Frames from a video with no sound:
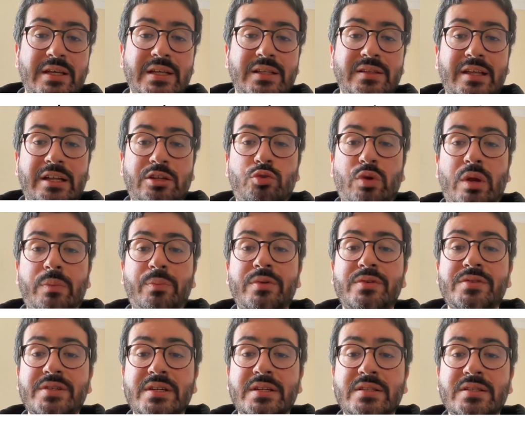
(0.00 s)
that
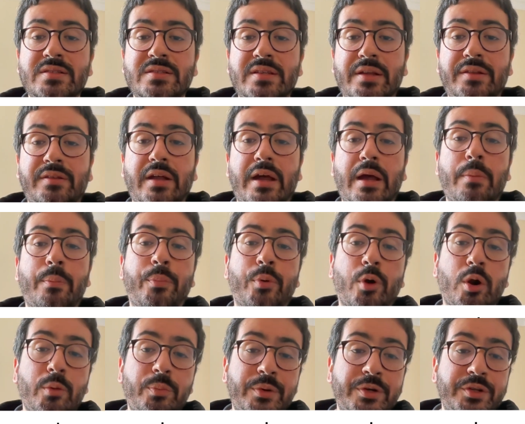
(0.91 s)
represents that a
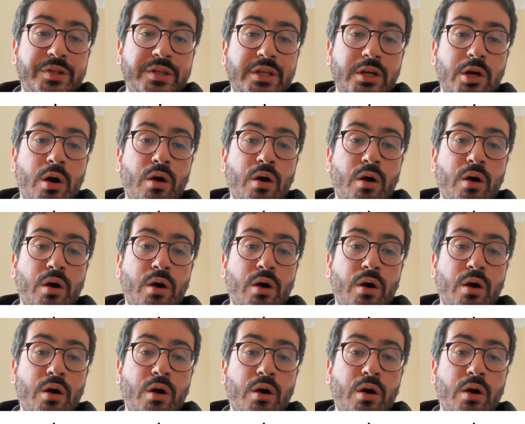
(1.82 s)
property